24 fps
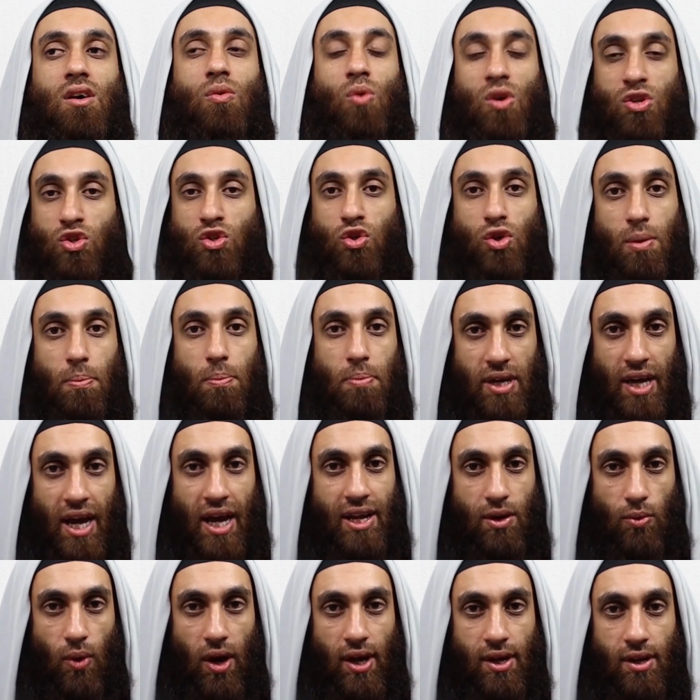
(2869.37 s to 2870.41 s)
well, shouldn't be
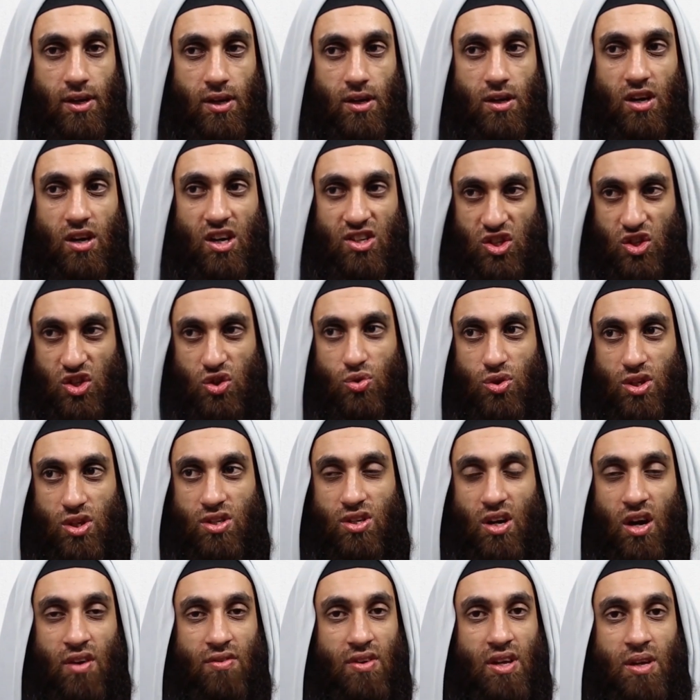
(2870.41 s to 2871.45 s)
anyway, a
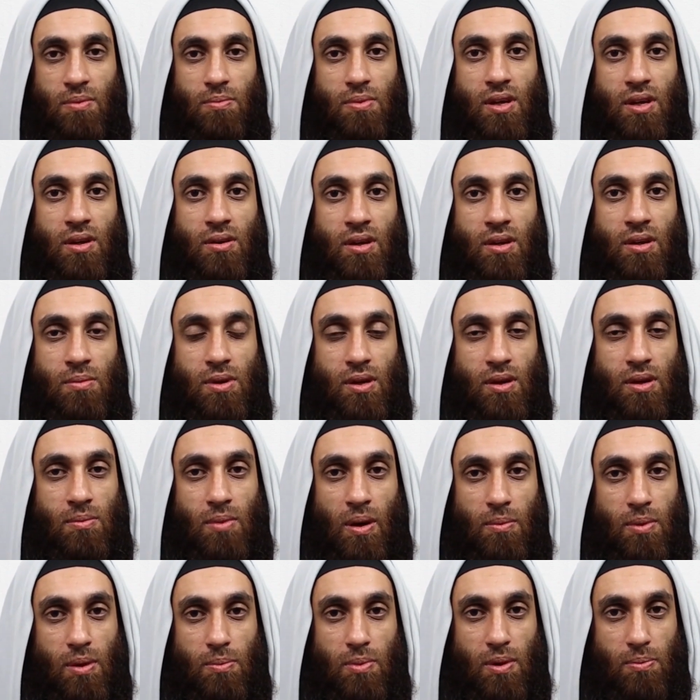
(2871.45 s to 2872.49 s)
student of
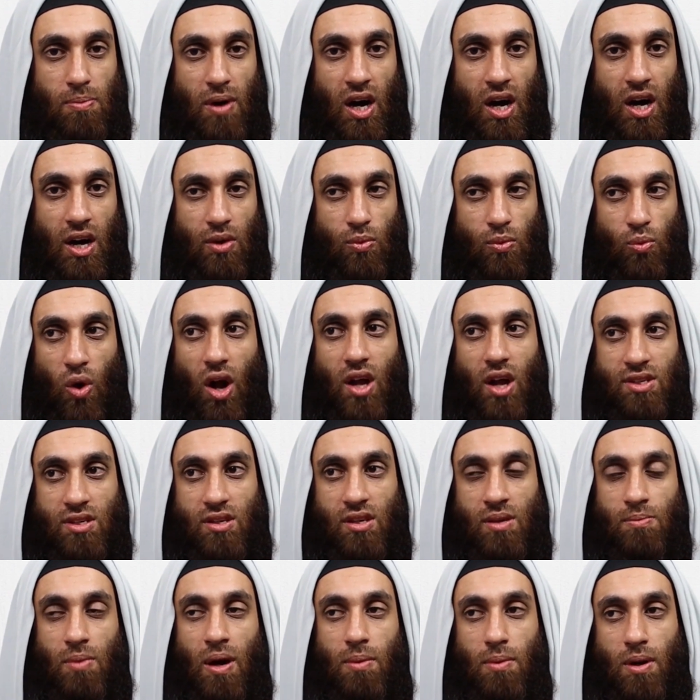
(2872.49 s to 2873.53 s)
Imam al-Barbaharee, whilst
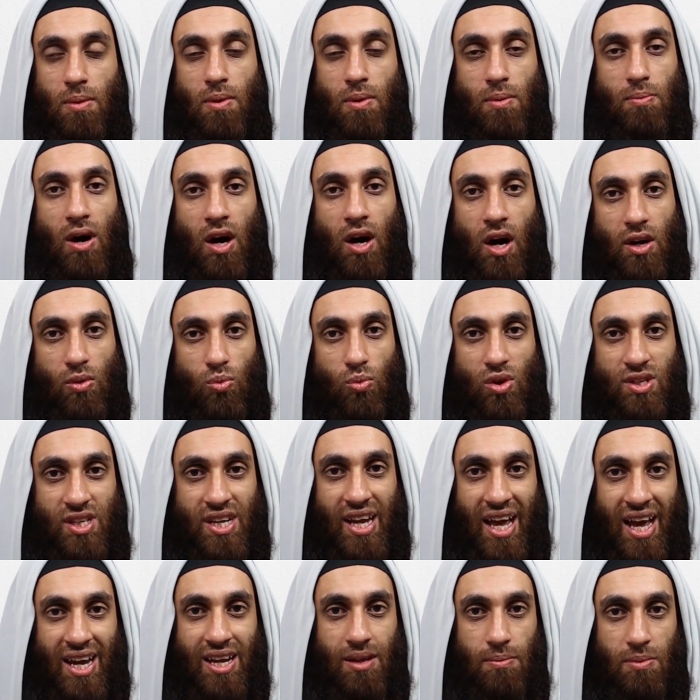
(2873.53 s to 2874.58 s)
Imam al-Barbaharee was
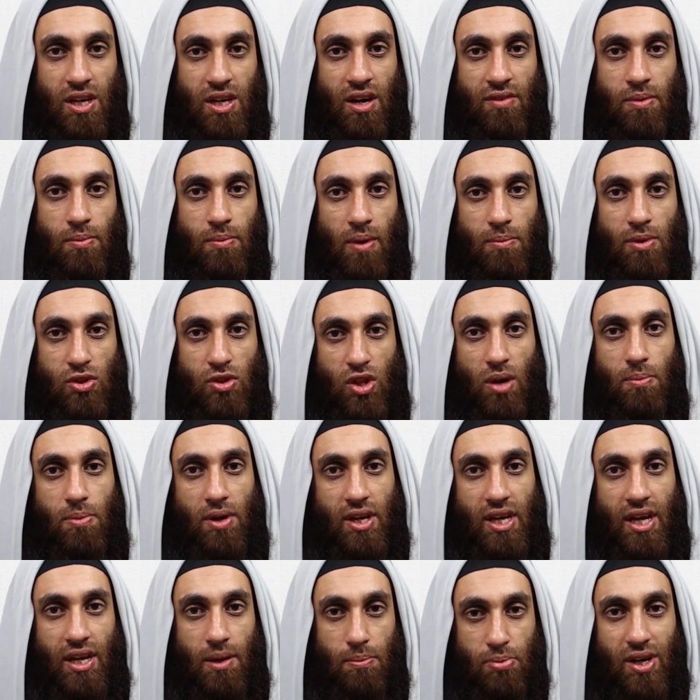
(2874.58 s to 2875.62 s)
an enemy of Imam
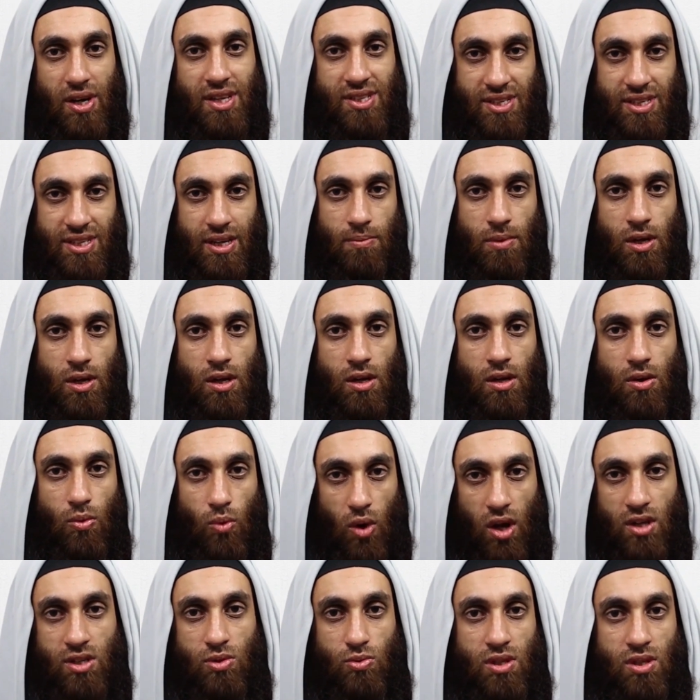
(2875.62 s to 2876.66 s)
al-Tabari and oppressed him
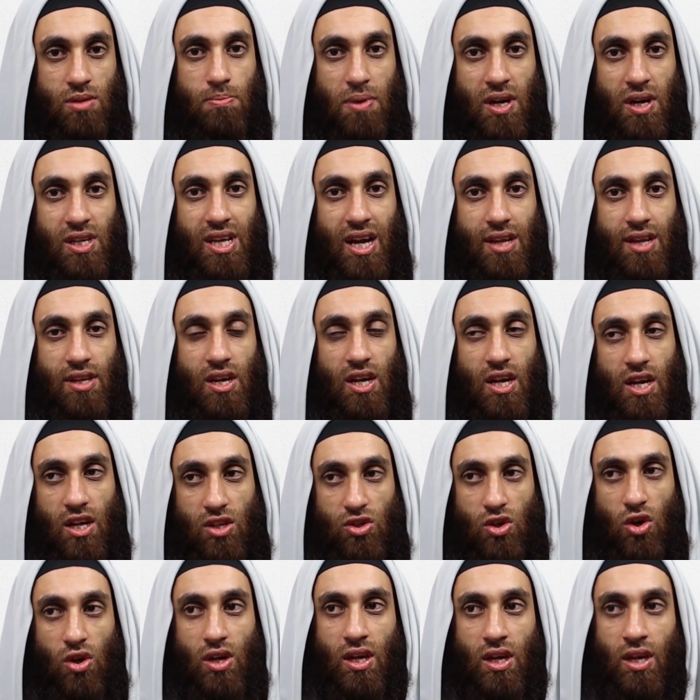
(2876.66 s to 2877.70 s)
whilst he was in Baghdad.
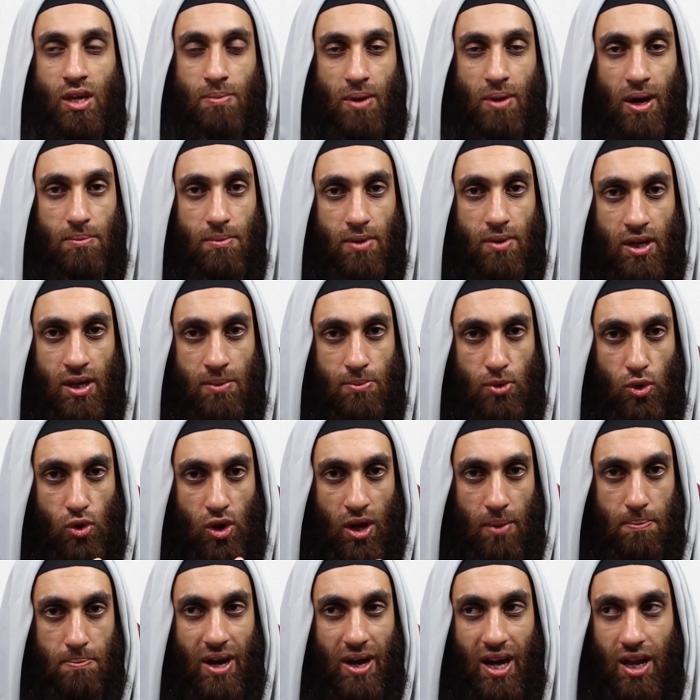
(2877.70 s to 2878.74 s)
So Imam Ibn
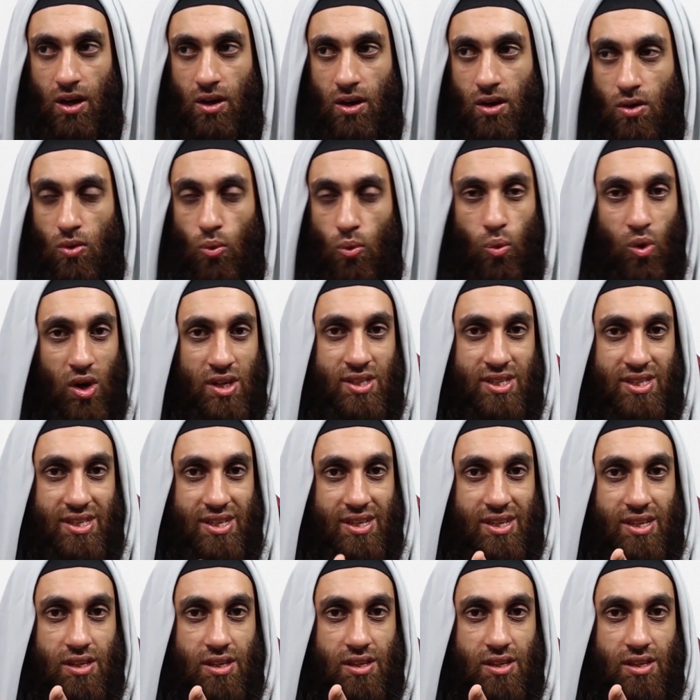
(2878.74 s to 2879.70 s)
Kamal was